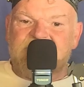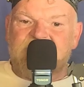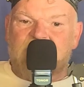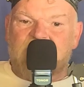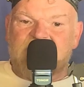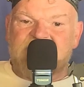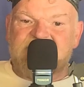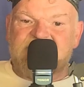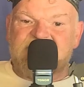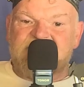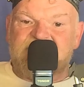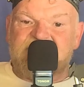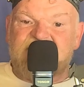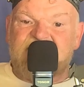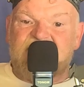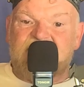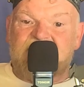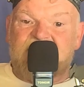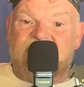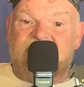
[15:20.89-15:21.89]
the forces of
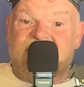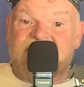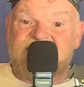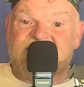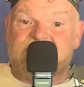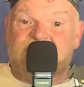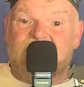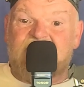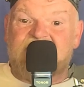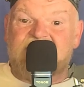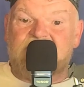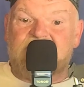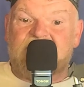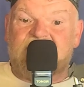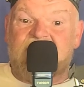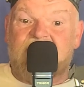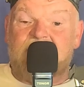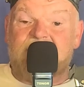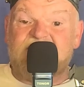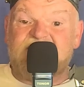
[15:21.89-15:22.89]
Tiamat has spread to
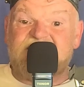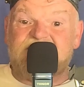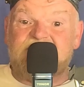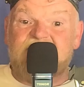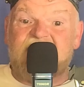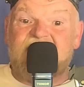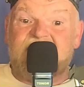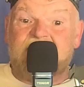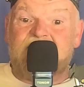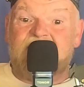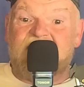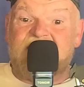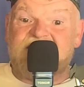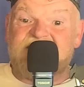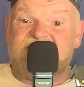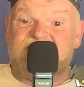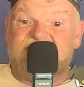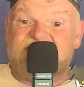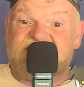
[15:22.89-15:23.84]
encompass many planes of